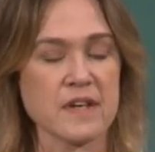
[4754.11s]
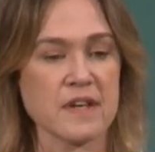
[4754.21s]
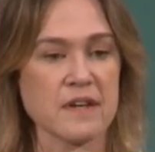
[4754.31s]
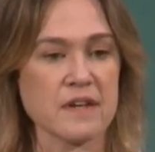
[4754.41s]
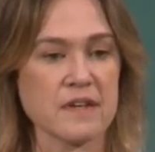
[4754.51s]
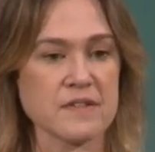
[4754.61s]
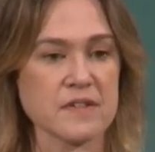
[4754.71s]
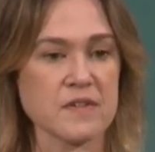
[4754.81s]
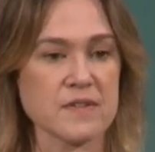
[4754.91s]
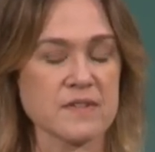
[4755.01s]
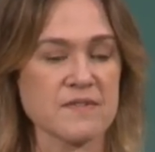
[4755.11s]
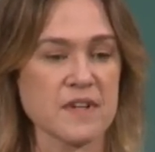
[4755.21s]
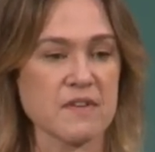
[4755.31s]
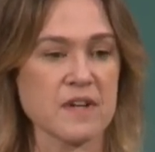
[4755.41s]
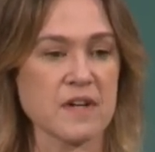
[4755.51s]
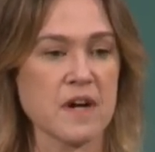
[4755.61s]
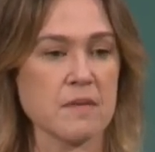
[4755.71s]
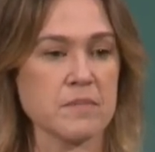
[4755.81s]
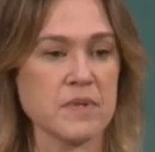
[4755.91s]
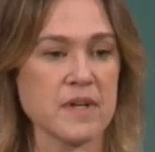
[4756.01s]
And it's a very
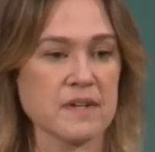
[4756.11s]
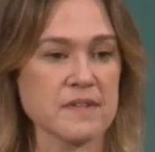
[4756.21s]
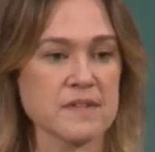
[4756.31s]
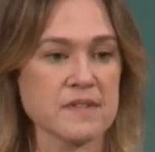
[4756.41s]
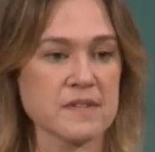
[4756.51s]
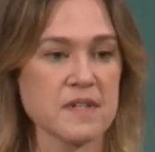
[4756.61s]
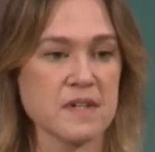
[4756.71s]
complex